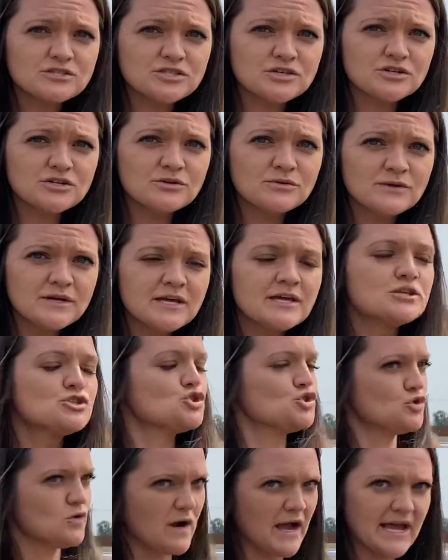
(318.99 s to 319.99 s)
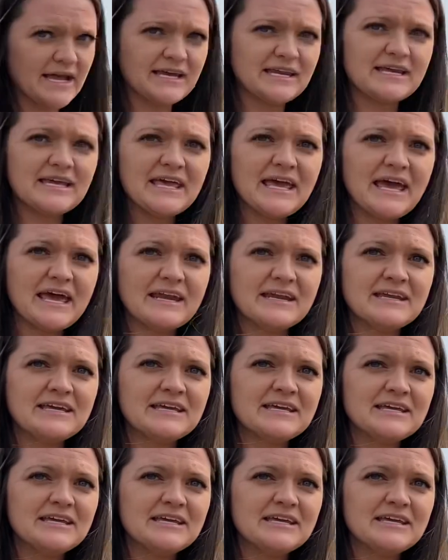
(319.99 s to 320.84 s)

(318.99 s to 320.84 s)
two, try it again.